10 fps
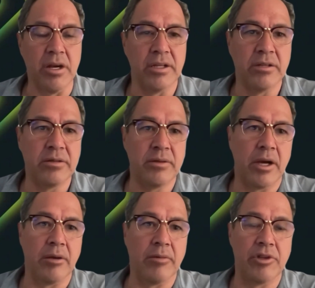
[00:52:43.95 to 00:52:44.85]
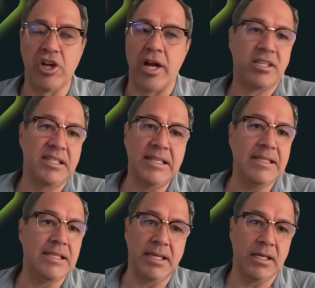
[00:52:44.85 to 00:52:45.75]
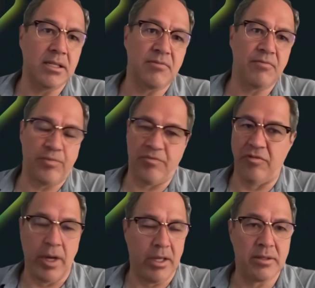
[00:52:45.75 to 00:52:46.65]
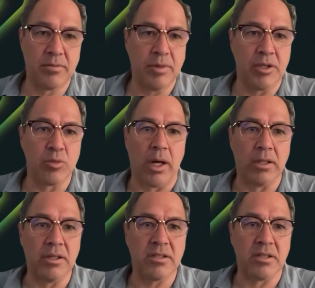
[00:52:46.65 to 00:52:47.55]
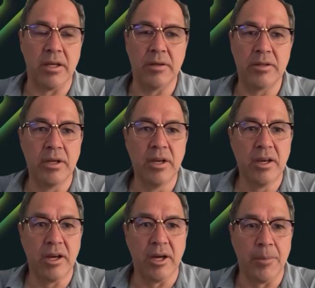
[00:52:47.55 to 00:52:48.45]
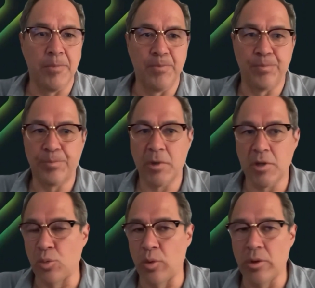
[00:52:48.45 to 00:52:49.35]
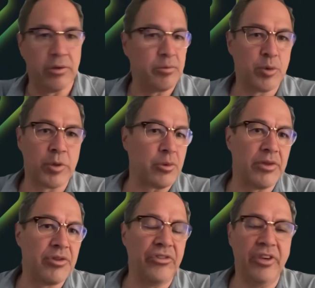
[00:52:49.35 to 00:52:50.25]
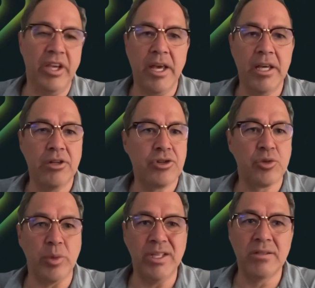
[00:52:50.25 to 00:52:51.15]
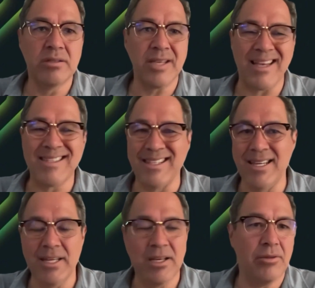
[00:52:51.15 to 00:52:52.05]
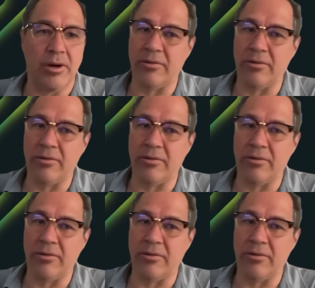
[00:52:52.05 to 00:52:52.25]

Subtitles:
signed. The Czech CZ is widely signed. The Switzerland's CH, Sweden's SE,